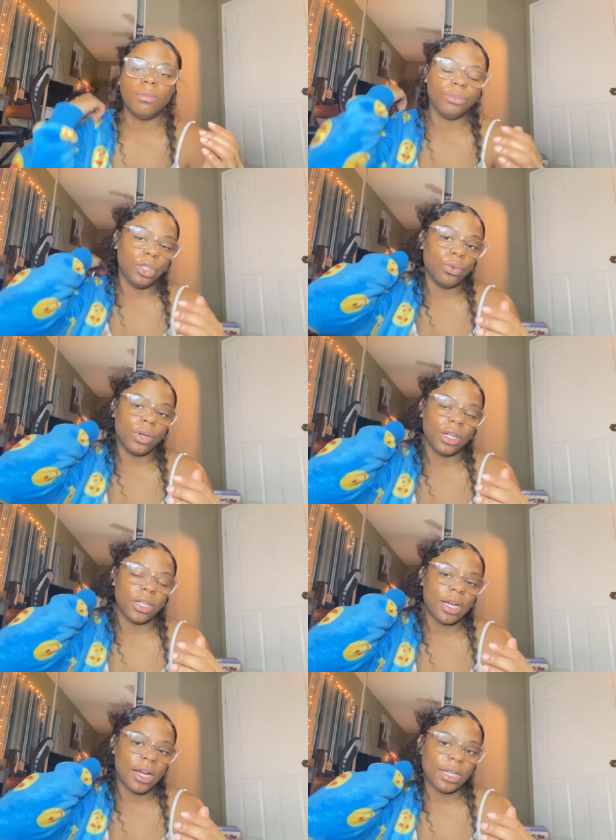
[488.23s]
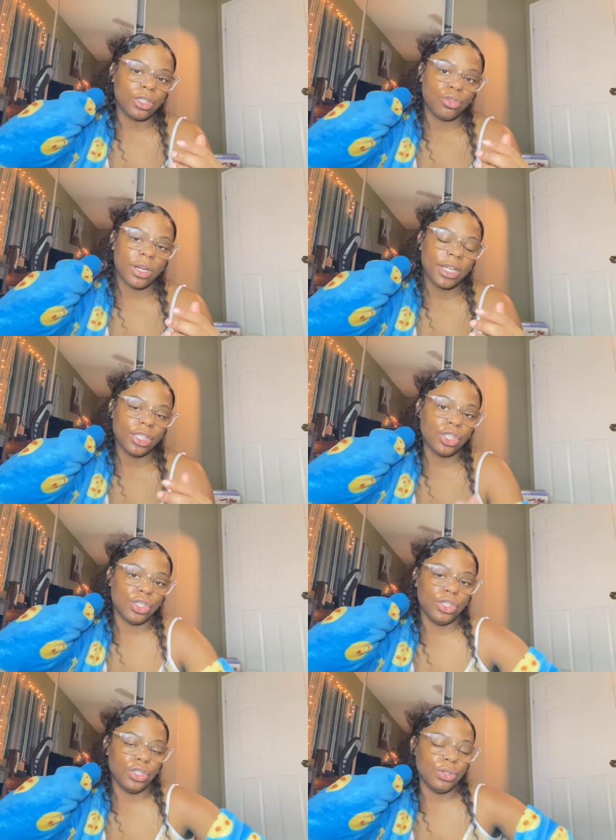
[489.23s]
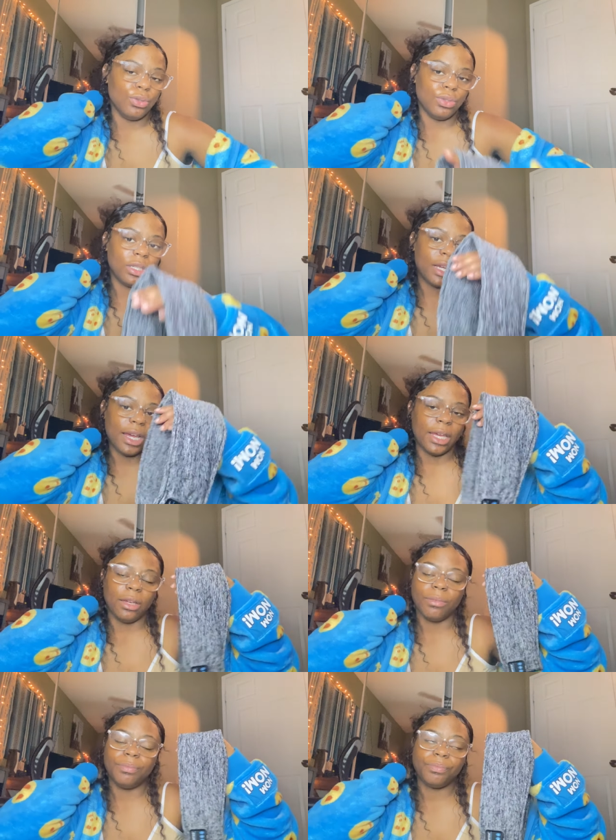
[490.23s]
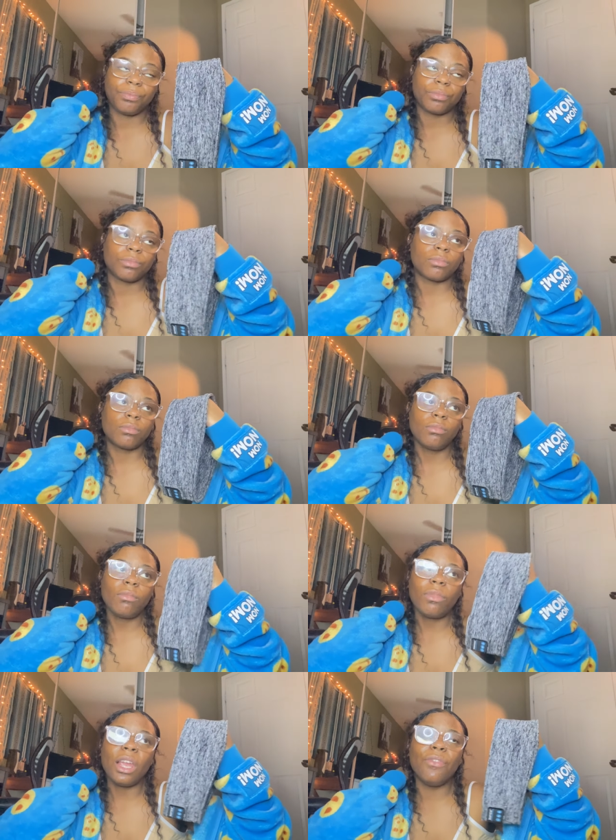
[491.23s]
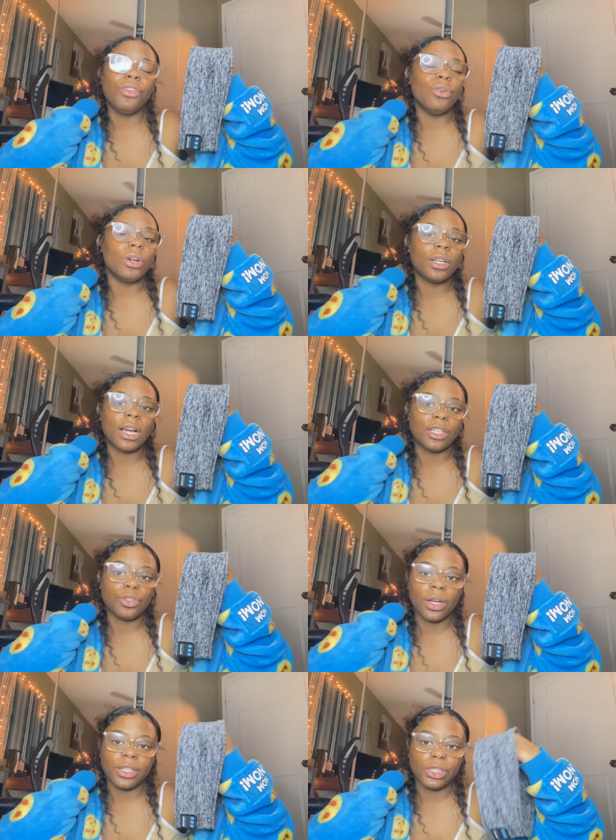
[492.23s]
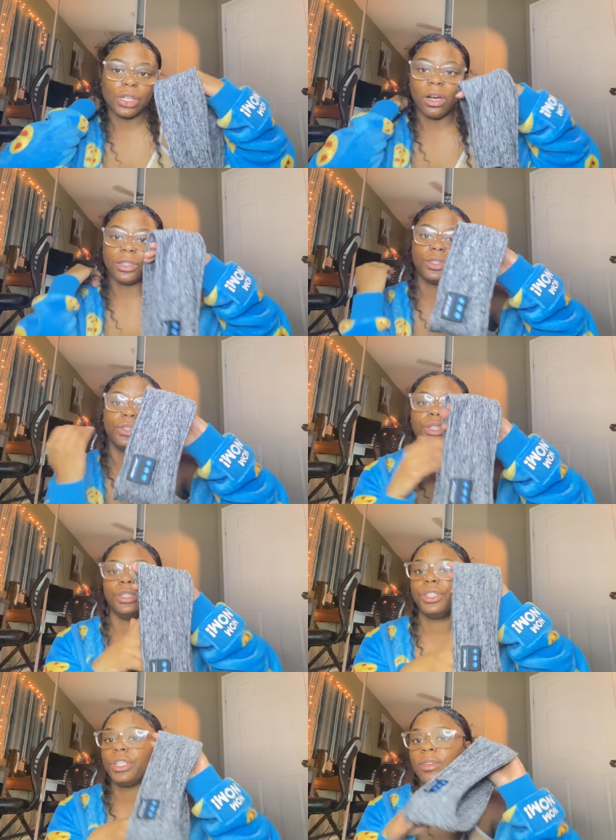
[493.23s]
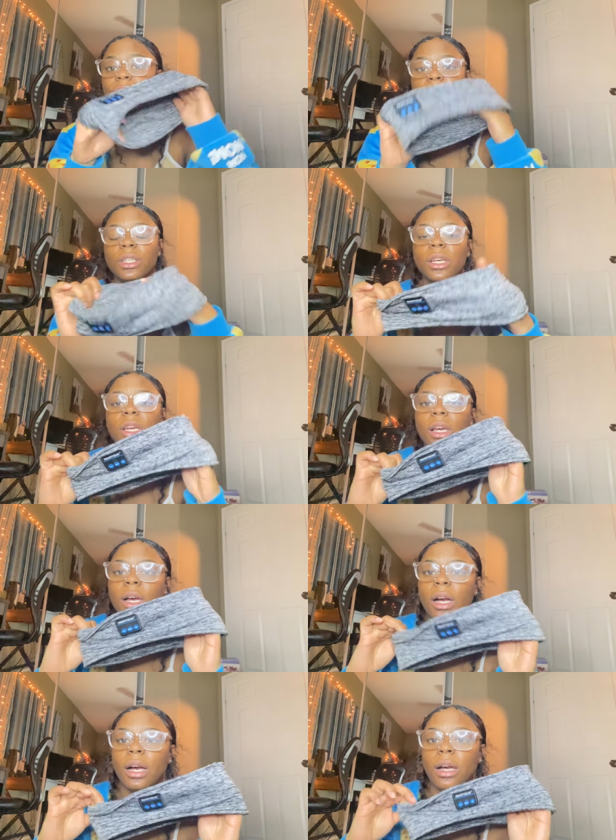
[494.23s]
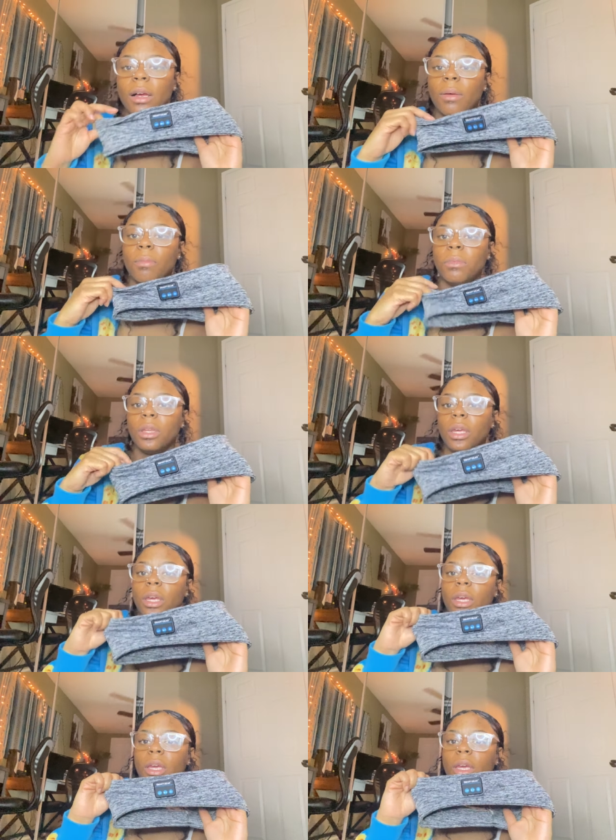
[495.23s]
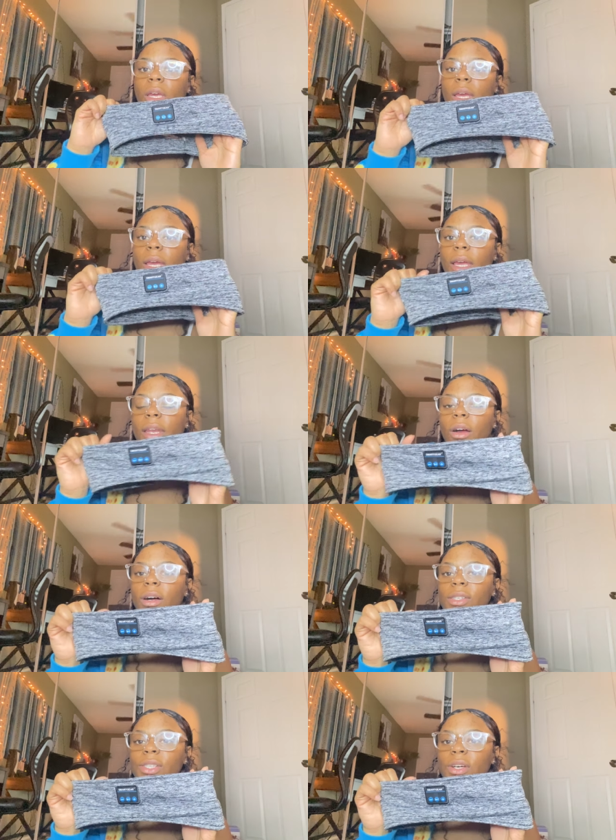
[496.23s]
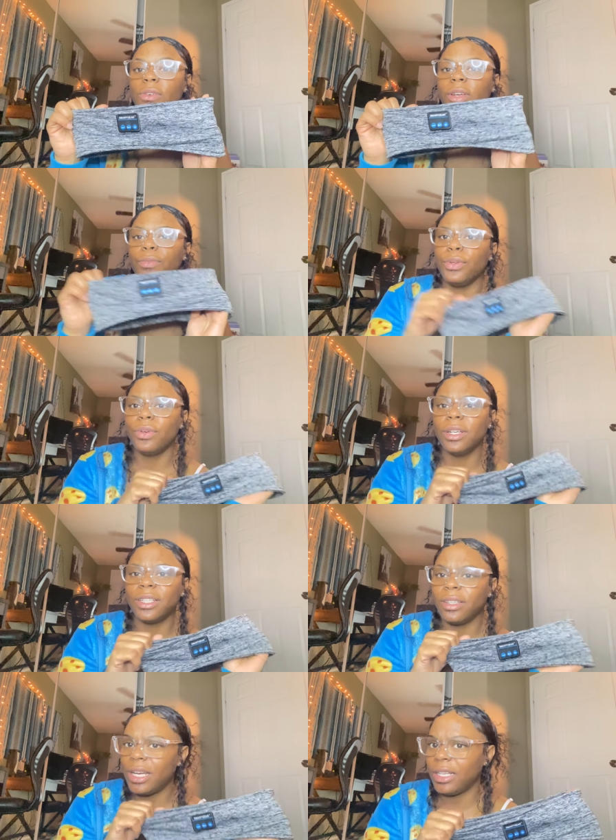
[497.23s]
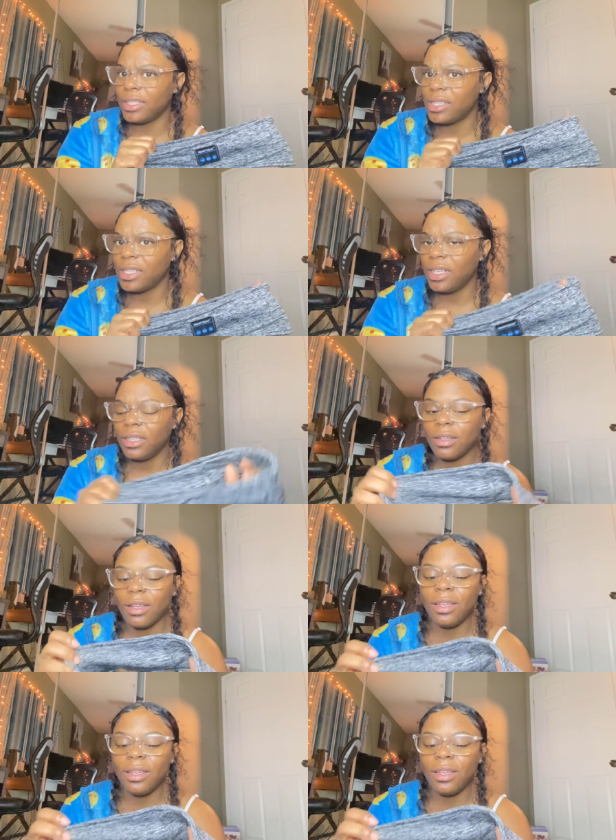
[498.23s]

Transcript: you are not trying to use, like, if you are not trying to talk during your shift. And also if you are good at listening,